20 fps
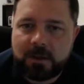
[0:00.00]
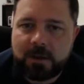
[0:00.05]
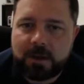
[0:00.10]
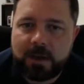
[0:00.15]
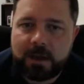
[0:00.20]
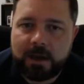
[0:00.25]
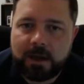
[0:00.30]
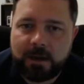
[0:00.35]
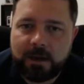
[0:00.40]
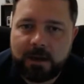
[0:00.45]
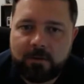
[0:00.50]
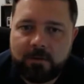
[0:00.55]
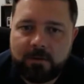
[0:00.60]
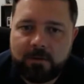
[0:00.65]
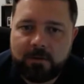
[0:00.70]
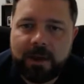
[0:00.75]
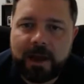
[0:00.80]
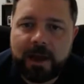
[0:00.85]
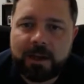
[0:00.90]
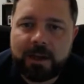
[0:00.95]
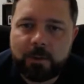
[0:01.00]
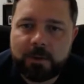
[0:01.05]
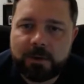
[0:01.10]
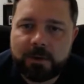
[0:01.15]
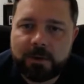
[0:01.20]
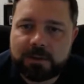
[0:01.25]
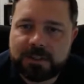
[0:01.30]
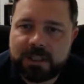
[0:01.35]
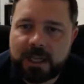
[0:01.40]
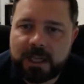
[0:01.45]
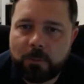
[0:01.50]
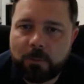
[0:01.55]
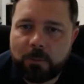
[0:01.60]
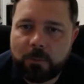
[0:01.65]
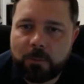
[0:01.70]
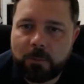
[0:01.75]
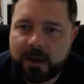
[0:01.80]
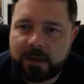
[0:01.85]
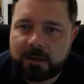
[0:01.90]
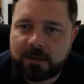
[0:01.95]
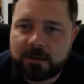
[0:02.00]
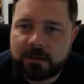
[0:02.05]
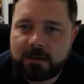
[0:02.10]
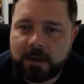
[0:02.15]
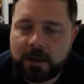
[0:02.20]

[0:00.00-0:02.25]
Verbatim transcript: uh, value it the same way.